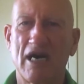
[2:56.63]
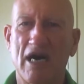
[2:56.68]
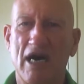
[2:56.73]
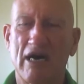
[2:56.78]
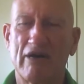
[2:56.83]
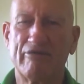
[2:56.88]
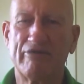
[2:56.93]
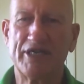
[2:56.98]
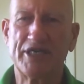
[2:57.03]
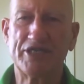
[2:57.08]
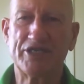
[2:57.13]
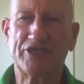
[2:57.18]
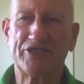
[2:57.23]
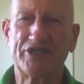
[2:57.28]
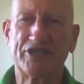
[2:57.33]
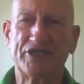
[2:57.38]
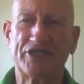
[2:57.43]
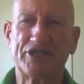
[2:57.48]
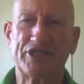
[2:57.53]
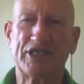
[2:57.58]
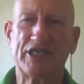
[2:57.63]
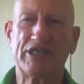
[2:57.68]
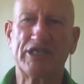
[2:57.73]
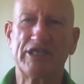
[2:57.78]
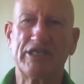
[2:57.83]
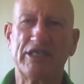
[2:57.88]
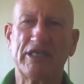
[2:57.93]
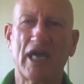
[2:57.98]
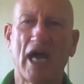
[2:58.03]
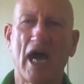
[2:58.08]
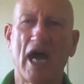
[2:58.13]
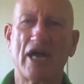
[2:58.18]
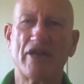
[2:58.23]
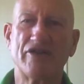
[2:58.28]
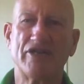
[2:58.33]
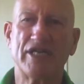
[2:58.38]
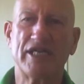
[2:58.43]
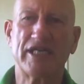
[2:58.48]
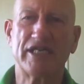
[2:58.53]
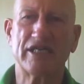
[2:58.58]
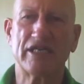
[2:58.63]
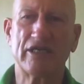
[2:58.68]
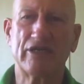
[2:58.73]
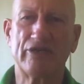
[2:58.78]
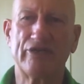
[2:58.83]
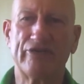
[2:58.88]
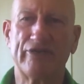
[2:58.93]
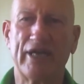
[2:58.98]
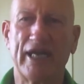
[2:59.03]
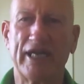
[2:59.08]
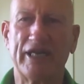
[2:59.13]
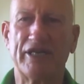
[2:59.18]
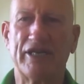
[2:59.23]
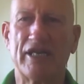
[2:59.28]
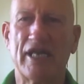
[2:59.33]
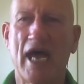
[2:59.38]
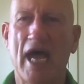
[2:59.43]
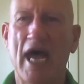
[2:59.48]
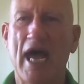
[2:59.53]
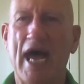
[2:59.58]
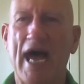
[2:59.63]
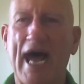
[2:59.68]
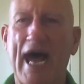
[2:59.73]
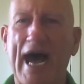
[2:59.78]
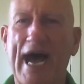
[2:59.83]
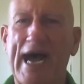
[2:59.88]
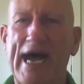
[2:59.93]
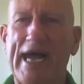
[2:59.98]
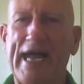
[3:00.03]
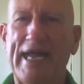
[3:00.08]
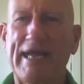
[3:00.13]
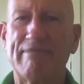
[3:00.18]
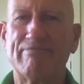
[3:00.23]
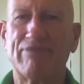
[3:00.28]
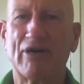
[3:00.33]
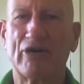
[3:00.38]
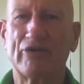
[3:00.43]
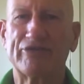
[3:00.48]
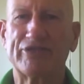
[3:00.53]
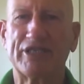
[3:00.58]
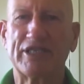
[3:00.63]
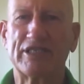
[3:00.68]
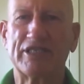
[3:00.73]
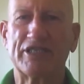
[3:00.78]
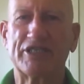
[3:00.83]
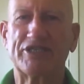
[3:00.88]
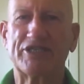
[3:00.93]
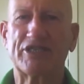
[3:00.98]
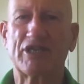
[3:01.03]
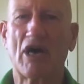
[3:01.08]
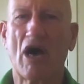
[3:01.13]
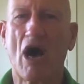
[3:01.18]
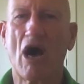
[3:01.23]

I went in to see Nina, who had a bulging disc